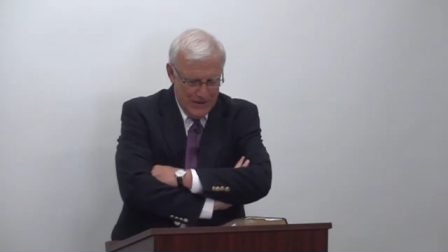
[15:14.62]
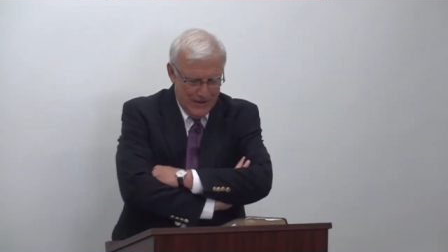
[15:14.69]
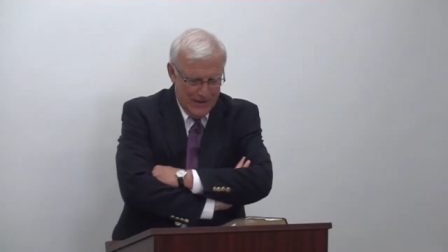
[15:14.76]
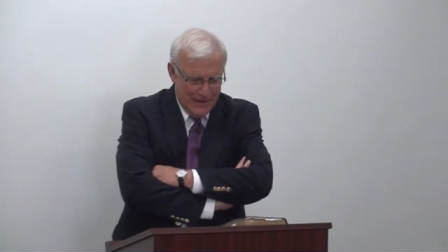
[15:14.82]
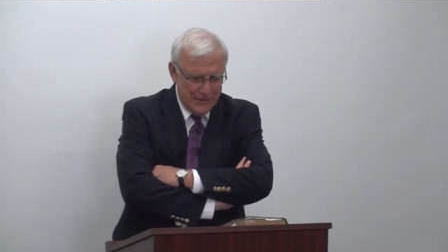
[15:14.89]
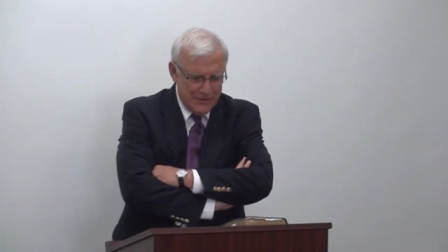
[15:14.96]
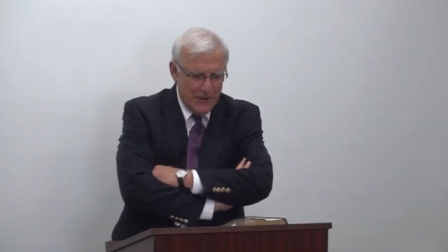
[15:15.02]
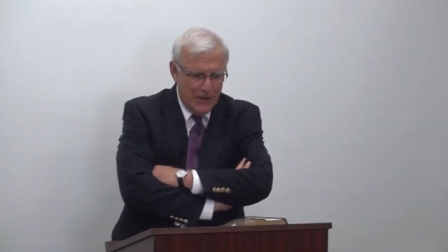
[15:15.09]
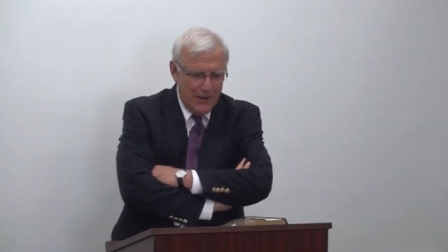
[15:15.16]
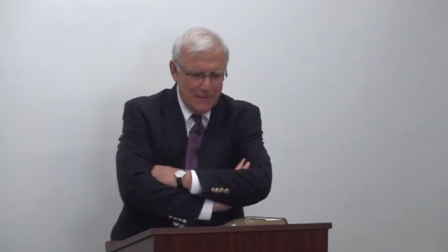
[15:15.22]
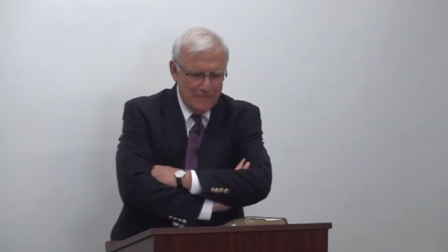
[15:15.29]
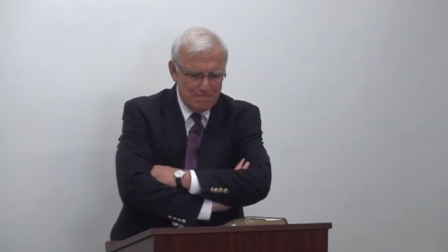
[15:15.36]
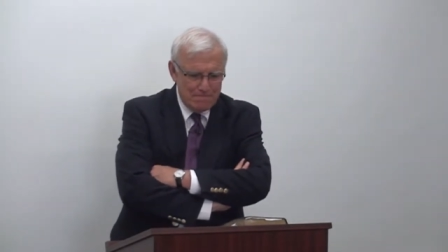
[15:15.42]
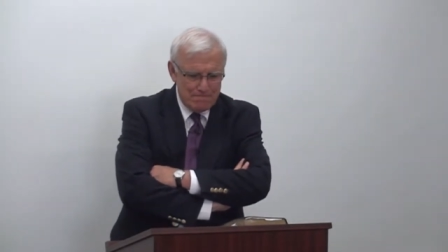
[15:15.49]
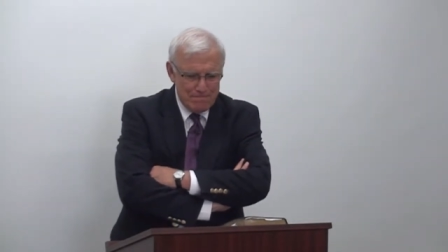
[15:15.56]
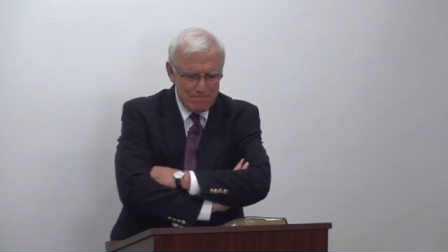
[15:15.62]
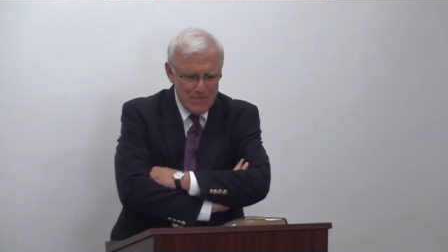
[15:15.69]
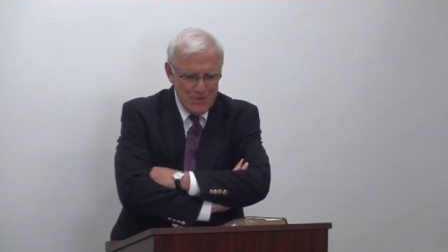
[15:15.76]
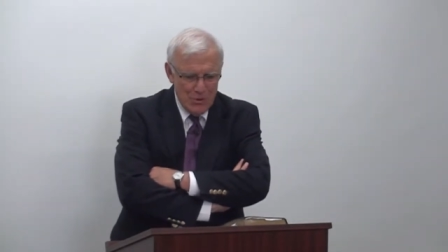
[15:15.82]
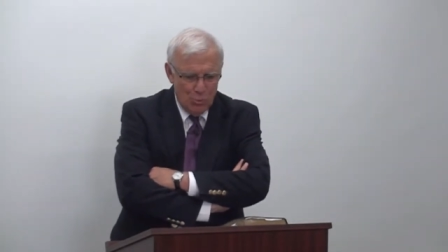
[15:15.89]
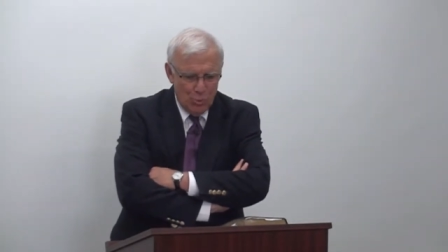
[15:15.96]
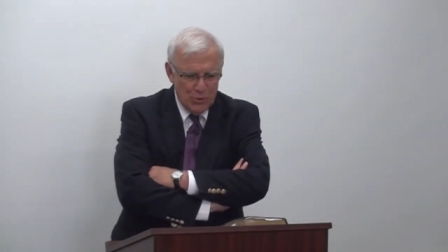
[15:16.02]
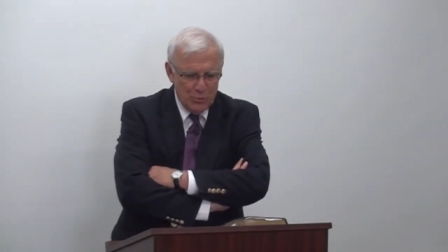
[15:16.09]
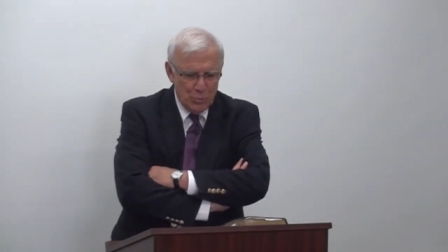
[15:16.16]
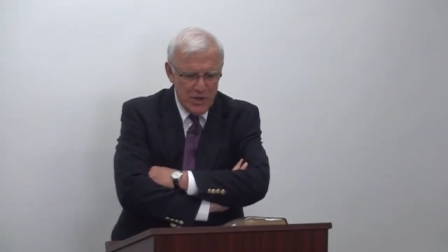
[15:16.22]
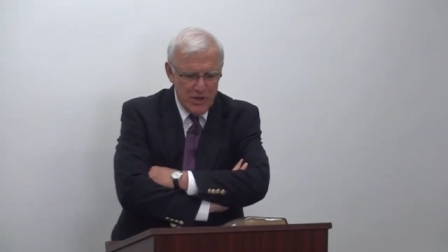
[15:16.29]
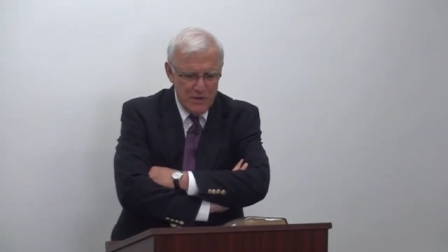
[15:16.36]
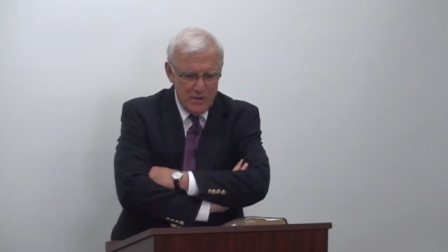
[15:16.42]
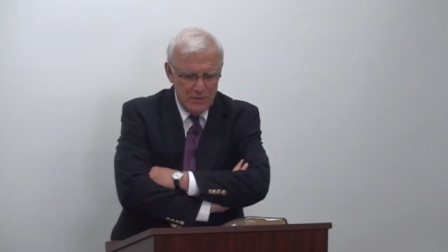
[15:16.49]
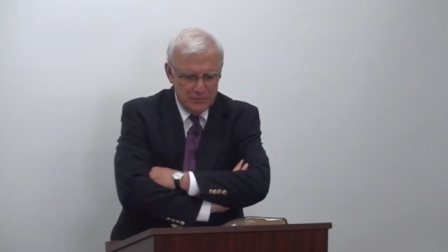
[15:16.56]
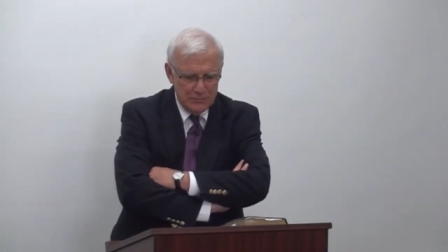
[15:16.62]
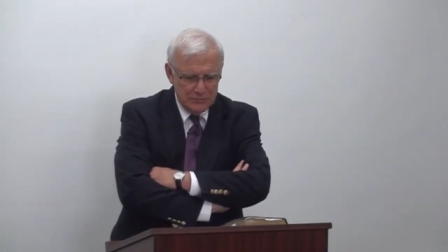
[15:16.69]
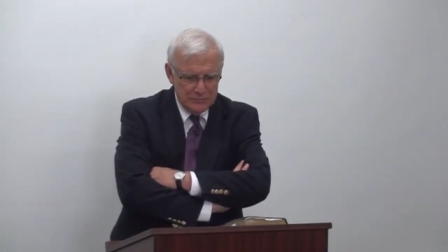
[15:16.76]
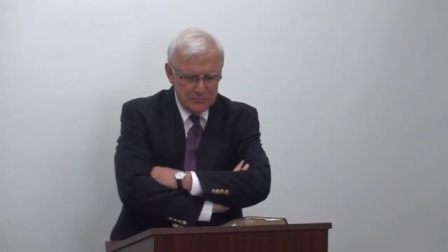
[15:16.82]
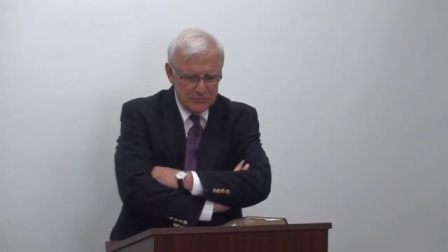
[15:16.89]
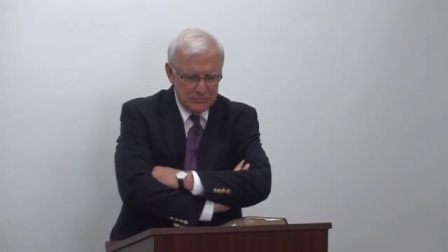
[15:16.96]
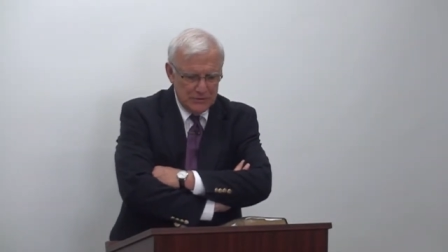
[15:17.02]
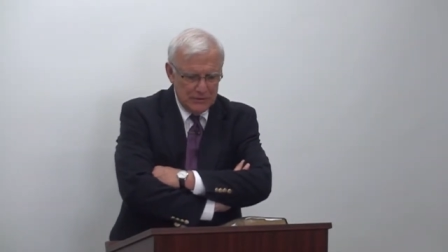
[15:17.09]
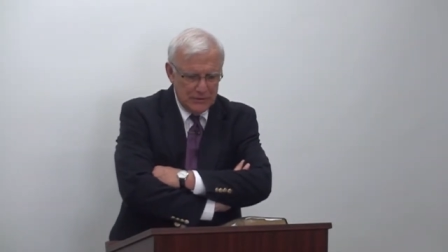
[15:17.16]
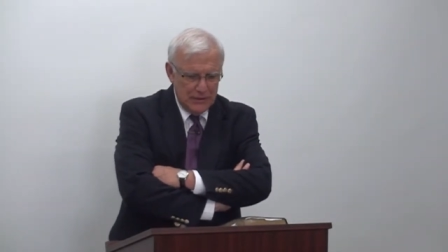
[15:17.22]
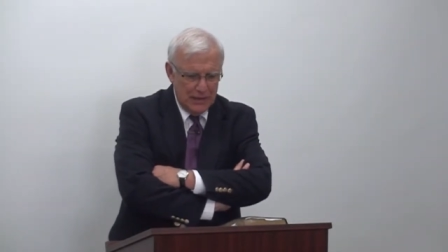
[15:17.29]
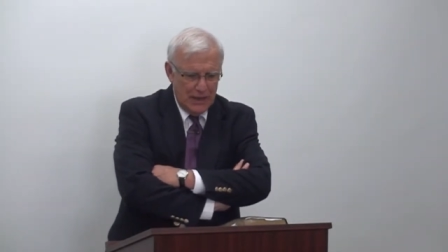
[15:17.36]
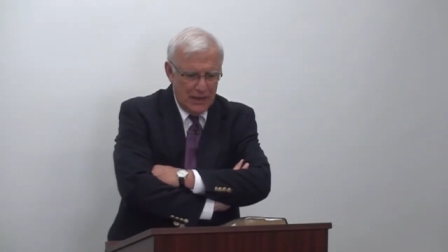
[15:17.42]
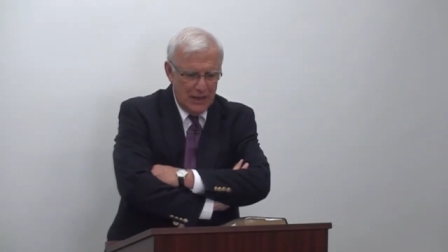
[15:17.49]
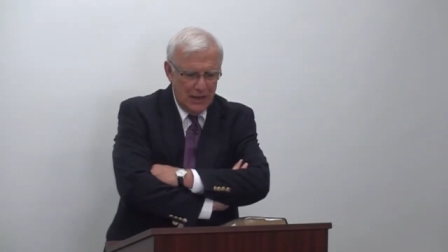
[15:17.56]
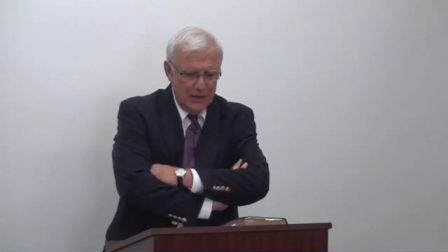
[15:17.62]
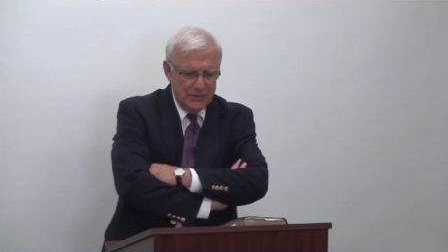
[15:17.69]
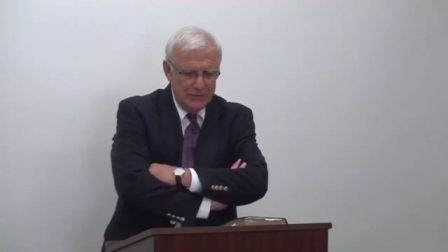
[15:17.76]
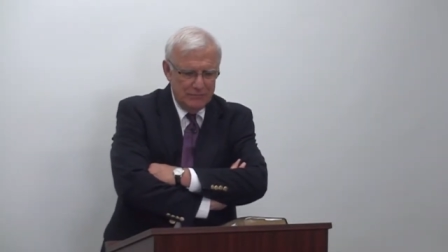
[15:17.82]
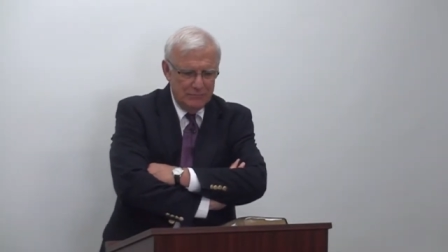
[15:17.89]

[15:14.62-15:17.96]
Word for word: And uh, when we uh,